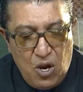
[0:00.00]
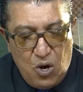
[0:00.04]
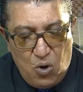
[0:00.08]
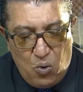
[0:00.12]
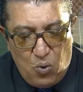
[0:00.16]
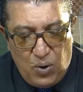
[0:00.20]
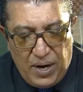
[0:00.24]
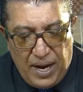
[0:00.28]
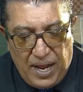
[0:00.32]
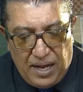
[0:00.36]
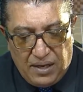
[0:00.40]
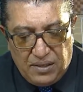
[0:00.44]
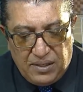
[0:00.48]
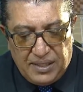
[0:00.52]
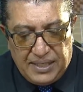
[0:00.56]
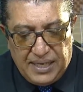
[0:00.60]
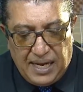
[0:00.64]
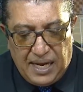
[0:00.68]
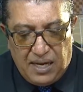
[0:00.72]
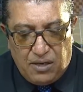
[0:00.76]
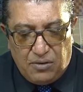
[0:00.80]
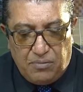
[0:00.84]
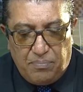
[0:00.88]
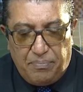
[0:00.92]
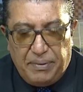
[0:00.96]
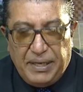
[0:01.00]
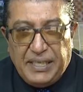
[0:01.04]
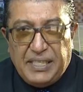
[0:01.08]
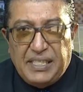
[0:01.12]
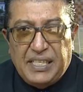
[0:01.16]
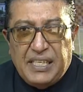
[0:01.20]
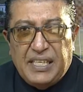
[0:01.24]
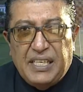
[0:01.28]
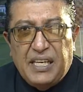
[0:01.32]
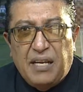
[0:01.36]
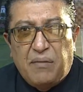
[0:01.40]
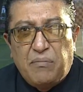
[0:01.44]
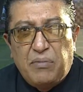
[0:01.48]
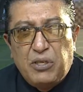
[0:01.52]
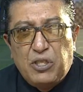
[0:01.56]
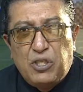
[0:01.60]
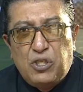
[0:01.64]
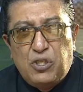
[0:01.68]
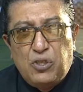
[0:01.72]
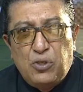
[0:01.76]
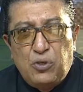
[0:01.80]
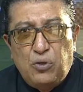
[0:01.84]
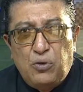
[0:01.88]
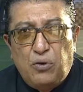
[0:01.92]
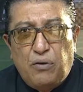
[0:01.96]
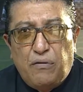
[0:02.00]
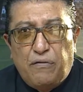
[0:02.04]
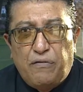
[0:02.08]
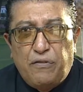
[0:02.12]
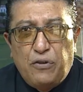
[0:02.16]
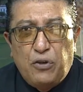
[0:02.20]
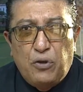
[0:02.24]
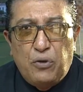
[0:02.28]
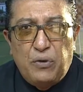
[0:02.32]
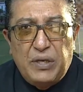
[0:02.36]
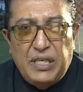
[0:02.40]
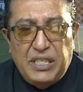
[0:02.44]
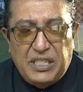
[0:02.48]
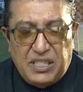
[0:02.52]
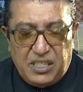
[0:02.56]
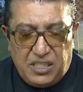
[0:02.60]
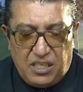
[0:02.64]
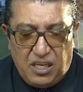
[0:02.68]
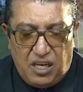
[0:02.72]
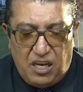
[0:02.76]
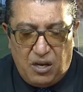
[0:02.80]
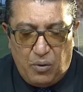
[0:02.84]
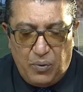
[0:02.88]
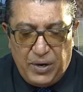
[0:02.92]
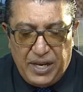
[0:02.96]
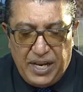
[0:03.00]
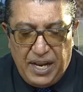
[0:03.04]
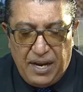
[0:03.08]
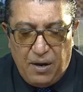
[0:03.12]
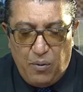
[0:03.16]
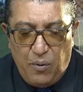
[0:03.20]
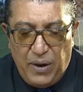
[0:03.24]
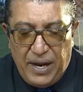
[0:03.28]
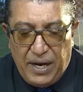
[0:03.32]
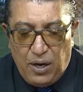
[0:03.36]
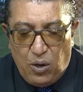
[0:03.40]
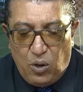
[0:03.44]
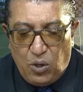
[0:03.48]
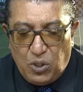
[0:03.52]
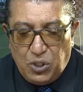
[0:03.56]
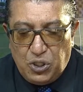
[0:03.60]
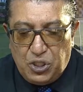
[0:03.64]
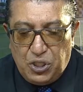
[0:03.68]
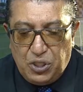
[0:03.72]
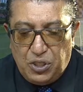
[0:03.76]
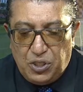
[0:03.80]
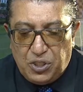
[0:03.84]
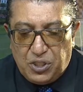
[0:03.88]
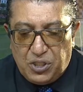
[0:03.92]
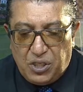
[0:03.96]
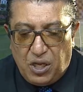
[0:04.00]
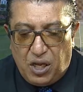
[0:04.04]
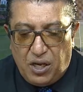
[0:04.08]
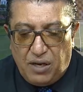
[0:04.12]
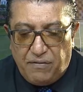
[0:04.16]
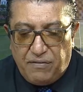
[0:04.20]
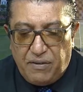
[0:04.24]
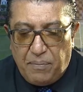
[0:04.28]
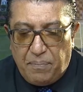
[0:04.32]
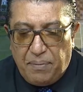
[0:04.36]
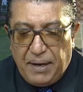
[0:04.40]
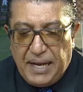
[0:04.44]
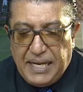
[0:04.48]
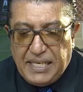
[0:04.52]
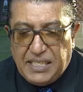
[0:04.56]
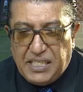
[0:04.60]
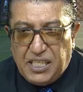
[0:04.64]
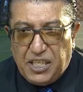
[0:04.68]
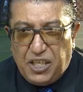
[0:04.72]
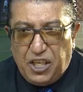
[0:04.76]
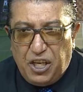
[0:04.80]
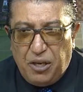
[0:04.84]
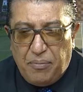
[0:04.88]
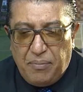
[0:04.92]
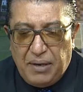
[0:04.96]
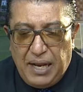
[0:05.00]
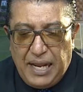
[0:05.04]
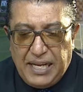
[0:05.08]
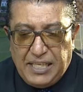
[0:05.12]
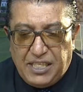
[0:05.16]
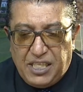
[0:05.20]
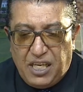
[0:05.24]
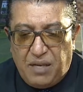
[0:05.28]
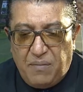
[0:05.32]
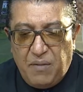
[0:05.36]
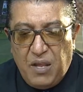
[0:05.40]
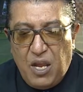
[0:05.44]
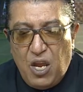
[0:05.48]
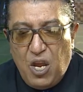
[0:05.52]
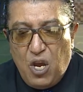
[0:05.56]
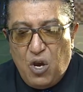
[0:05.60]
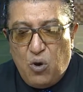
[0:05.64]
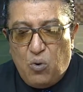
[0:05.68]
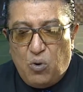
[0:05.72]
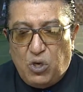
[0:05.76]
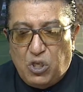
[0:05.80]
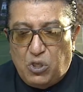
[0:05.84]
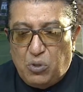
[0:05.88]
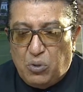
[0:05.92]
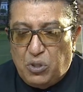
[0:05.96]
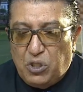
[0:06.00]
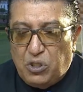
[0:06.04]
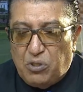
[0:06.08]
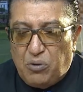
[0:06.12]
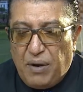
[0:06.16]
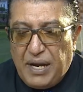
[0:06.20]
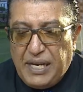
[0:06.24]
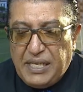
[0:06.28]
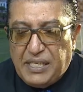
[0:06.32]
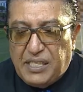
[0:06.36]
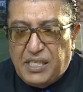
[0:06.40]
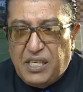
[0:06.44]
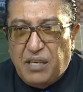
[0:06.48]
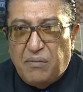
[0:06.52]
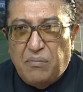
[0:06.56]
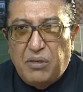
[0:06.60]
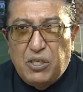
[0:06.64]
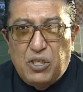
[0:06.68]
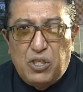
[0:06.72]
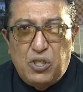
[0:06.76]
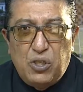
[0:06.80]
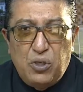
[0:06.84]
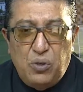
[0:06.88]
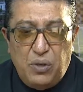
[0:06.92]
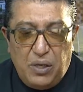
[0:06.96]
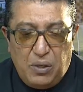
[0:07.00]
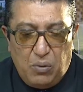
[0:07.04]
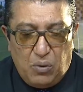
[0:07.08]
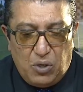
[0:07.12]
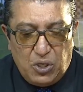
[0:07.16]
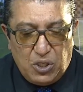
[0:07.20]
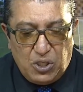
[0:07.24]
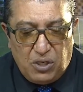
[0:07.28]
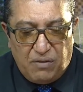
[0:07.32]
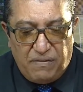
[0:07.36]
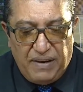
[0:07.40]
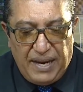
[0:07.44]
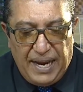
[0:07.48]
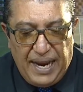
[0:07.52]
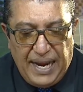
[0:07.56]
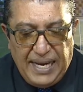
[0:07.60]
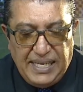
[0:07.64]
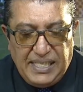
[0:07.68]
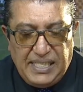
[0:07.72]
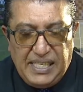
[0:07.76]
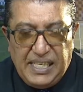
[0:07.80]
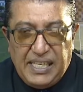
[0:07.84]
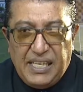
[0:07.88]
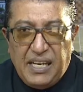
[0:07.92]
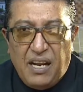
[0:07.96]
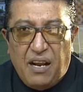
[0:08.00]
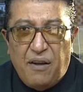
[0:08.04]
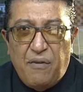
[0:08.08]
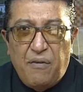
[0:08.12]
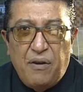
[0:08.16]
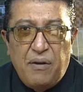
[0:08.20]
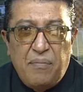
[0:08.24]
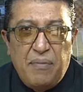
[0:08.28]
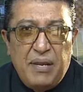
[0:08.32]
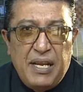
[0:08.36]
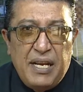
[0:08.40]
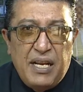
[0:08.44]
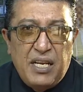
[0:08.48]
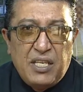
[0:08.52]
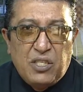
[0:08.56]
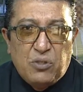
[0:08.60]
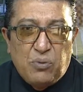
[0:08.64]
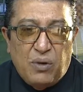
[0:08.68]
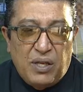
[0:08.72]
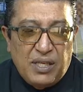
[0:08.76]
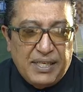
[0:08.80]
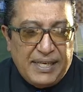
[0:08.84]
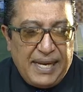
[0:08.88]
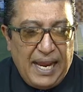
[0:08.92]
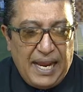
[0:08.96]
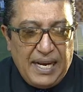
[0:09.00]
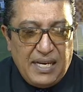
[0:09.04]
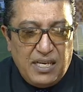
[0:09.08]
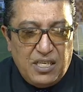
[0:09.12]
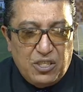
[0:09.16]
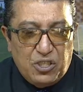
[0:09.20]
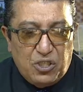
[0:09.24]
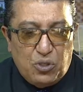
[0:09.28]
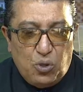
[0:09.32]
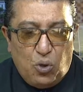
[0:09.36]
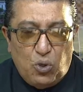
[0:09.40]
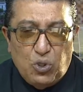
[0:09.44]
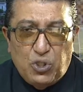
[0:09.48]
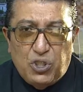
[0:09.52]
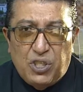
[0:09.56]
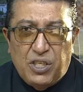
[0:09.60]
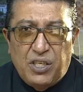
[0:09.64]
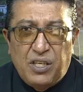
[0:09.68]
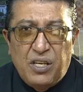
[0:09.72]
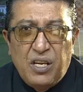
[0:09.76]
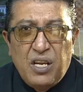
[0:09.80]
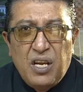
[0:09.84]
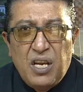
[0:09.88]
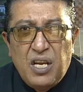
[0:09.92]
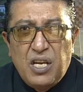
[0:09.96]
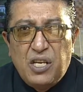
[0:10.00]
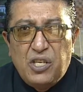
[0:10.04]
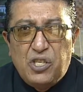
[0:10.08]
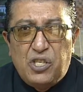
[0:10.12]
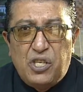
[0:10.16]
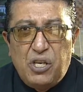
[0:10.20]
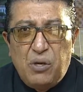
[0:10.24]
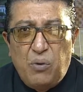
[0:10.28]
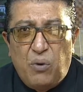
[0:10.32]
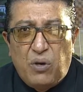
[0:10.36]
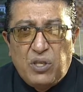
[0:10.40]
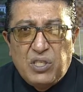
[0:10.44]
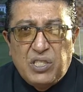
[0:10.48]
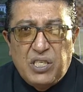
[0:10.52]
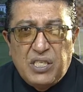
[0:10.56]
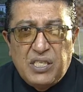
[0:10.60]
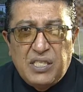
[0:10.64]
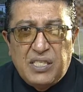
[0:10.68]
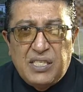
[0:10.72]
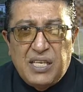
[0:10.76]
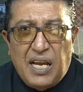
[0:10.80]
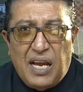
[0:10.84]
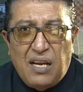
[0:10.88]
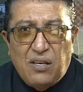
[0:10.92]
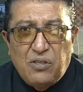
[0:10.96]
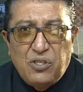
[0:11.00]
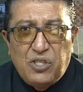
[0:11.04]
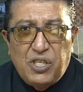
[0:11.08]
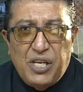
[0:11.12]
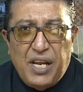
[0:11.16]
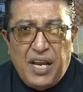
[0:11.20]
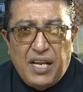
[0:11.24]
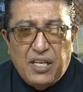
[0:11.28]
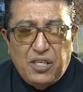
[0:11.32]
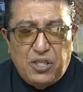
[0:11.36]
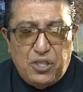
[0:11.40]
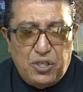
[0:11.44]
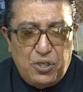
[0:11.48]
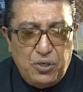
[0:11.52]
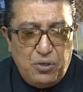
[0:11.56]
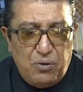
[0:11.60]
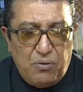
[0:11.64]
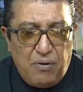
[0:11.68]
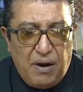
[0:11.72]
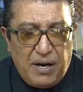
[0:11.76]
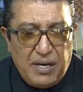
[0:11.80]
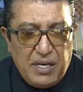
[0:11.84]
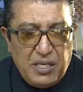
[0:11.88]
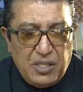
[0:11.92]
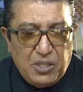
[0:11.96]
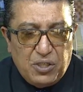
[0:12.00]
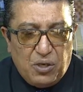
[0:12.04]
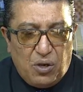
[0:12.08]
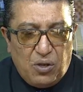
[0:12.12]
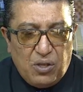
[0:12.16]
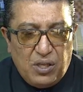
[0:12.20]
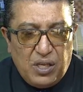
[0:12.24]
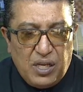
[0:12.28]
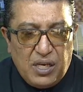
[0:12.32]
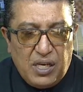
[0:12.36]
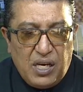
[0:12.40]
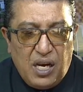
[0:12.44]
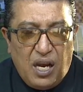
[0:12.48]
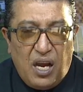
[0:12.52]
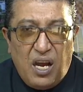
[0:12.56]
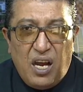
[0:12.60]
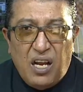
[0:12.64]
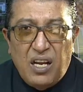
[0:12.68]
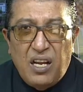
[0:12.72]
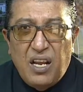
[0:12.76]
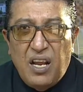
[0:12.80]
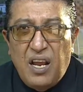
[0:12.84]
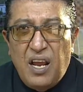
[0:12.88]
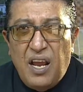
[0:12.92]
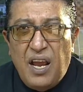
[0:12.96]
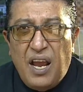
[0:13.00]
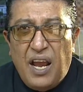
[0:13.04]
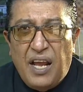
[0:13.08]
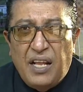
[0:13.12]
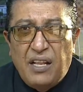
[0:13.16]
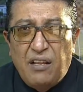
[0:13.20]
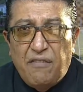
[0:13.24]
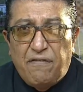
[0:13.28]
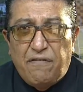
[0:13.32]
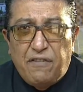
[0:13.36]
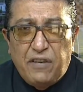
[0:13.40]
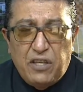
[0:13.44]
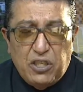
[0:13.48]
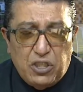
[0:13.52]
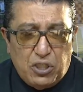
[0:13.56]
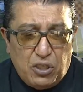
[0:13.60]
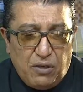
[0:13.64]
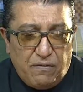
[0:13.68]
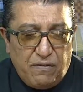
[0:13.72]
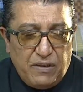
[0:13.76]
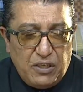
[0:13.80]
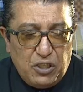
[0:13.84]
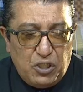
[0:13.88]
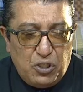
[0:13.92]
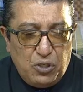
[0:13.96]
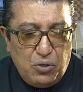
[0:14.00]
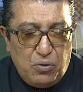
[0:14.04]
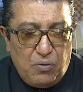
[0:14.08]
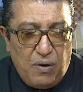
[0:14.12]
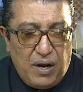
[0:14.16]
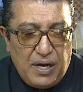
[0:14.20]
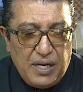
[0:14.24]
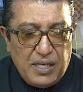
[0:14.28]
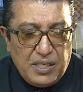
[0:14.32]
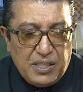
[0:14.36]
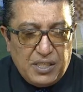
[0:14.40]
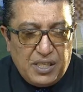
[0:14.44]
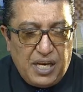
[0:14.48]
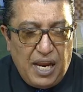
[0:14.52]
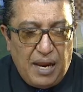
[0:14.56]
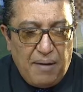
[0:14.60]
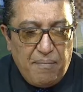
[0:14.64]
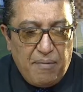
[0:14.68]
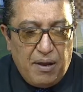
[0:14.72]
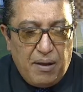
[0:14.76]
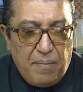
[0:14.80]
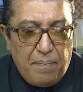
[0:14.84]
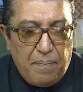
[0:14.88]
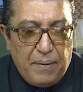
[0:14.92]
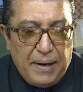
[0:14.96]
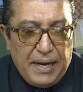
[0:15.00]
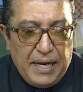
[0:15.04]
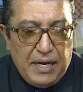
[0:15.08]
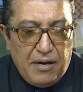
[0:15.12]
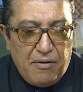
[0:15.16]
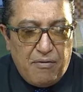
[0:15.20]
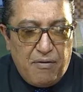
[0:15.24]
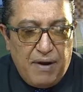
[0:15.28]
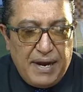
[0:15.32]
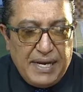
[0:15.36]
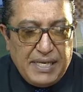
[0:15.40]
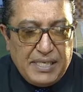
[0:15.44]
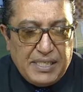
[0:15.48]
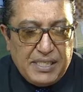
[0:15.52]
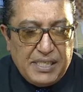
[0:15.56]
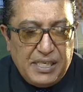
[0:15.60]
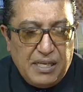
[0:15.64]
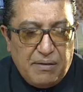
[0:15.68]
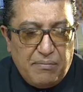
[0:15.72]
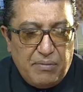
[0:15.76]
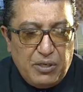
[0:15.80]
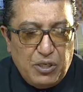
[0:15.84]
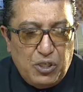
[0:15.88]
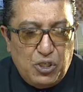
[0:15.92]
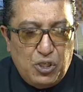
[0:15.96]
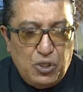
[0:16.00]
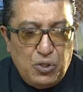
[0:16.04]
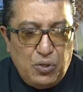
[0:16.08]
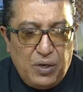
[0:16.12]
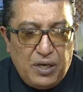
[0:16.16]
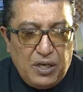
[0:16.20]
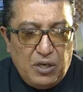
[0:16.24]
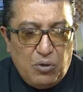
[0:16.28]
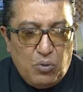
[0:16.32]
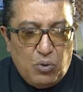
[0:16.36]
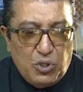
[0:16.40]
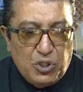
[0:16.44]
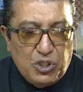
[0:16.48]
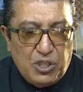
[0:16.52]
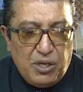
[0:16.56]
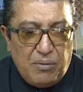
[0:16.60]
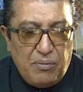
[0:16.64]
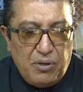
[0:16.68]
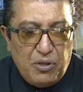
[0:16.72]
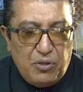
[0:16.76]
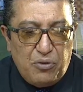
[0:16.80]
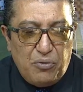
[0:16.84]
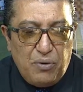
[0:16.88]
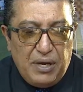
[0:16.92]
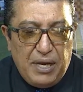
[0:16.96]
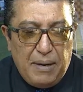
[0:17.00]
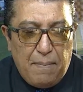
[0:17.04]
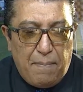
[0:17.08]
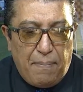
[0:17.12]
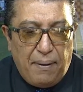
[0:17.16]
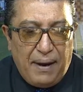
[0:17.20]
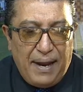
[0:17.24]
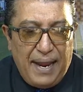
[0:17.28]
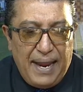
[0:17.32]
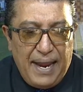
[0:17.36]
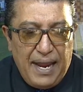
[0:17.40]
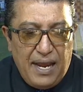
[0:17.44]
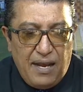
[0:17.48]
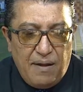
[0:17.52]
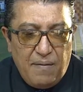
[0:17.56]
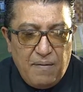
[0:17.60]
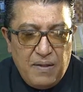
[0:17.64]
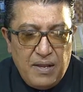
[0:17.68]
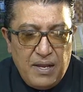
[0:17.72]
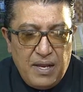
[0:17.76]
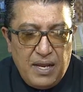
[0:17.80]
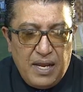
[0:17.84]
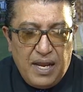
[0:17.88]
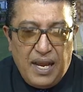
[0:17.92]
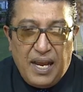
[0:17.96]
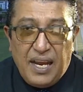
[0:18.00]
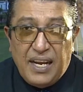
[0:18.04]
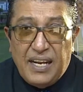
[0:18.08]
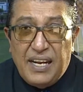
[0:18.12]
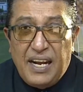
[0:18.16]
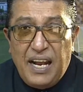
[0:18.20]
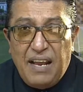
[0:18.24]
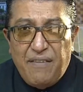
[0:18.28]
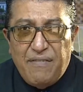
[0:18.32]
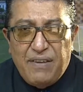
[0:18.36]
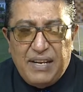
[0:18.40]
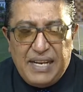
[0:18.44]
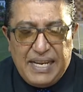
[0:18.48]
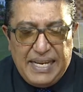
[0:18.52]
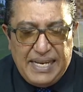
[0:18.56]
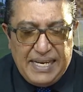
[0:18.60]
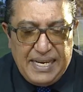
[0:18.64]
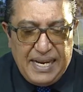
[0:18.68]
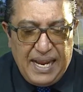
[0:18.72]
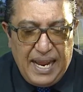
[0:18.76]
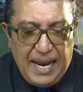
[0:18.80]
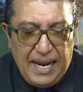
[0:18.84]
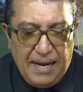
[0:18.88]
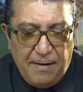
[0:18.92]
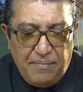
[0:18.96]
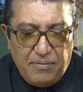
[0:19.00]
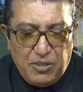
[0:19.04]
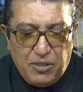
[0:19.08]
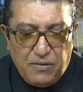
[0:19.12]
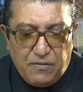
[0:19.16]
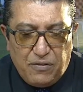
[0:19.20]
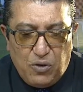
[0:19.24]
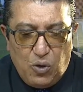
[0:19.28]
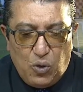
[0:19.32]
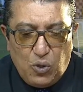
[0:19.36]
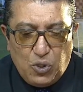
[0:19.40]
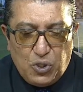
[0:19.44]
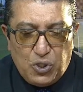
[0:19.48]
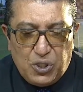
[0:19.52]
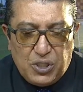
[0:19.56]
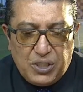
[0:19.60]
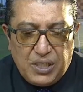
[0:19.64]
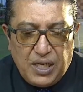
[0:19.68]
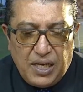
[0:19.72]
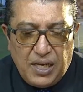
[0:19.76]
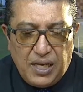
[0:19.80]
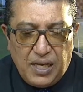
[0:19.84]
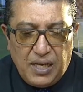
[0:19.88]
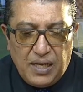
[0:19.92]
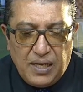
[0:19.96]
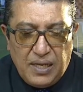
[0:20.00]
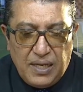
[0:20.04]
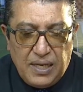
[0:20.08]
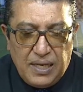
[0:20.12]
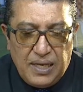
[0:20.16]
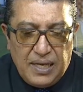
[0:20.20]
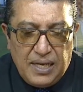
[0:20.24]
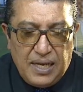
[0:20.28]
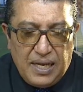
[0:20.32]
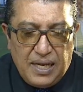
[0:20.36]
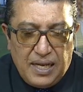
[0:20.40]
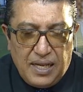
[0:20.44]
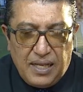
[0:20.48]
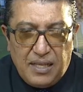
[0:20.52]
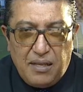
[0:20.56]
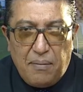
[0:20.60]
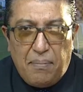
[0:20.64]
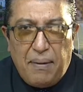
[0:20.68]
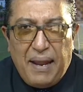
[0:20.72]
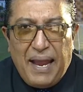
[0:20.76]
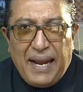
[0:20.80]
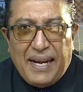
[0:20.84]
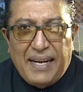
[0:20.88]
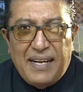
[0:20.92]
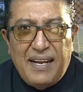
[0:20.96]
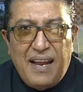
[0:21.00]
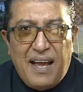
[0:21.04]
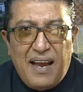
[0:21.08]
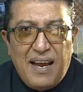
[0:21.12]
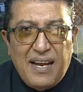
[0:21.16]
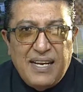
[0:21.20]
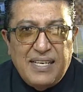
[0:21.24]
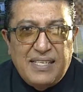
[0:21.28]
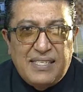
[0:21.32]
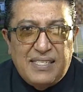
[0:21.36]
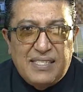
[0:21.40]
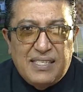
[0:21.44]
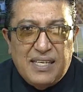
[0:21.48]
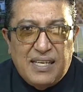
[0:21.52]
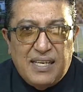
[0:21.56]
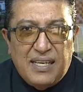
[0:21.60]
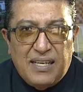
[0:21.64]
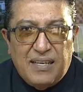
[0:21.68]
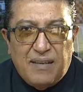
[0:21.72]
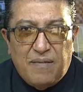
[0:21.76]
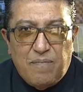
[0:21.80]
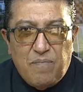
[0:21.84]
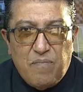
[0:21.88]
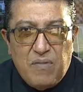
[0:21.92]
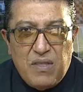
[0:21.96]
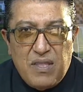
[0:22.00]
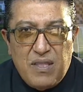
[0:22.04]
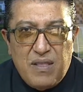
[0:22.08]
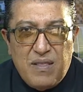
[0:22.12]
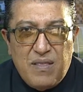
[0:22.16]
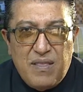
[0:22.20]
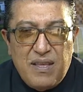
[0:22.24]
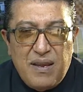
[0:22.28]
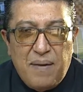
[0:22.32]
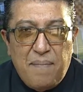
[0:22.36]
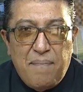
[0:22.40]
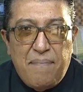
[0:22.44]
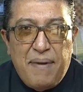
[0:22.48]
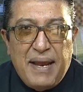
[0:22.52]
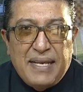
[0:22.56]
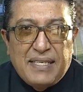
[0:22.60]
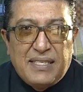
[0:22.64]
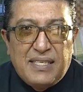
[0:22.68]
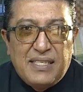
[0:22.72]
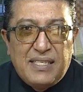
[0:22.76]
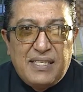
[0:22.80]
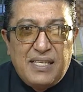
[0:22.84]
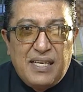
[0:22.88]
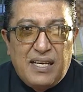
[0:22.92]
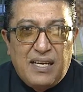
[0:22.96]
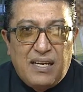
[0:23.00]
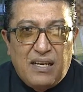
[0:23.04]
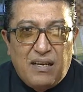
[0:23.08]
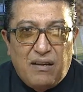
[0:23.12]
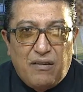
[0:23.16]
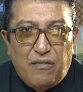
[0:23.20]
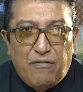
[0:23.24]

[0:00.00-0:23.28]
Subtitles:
without doubt beating number 2, Fury Star. We then went on to the start of the place accumulator, which was race number 2. It was over 1,800 meters. Well, Candace Dawson, she was in town. She had 2 runners on the card, and the first of her 2 runners came up in race number 2, and it was number 3, Player, cleverly named, of course, the Black Knight, the ambassador